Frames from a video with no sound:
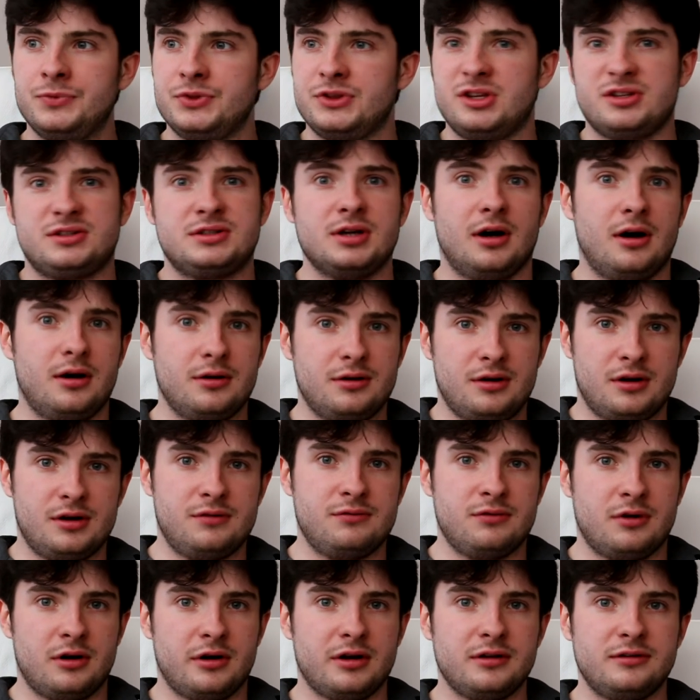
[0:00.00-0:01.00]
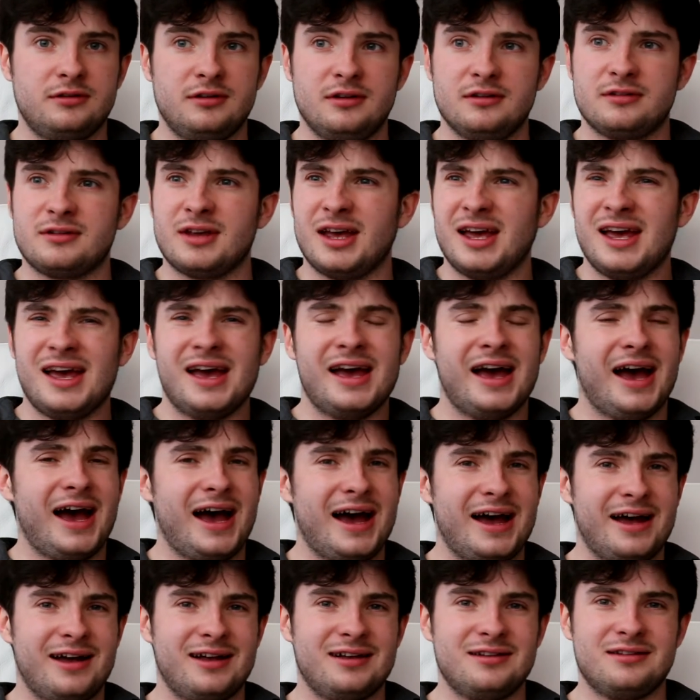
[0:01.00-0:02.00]
The Dark Knight Rises
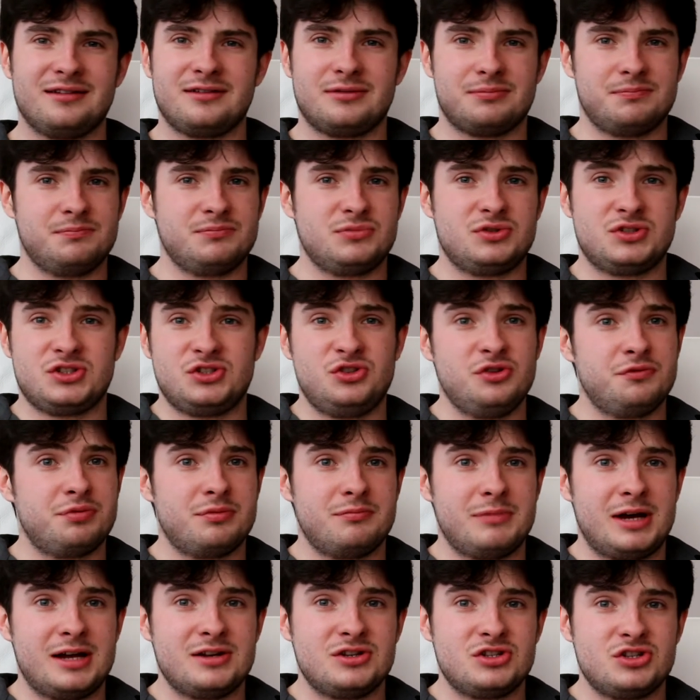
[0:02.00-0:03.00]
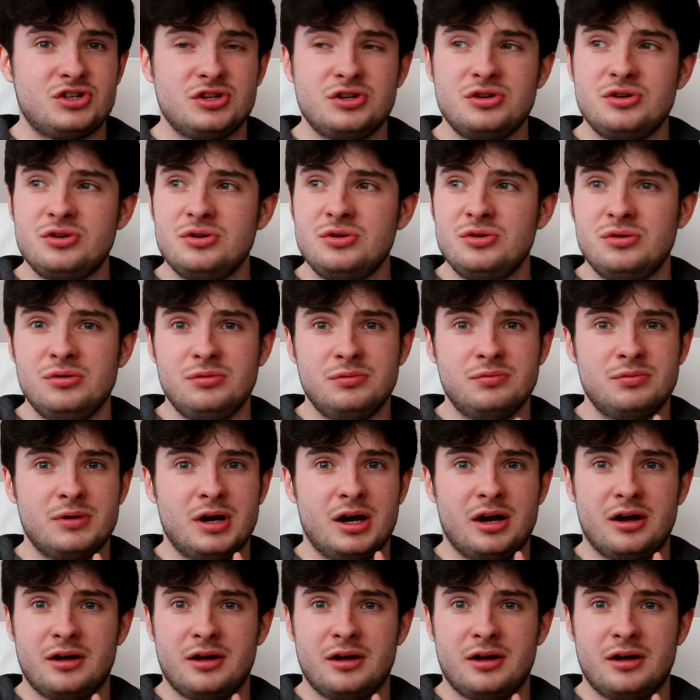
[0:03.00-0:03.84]
and Superman 2,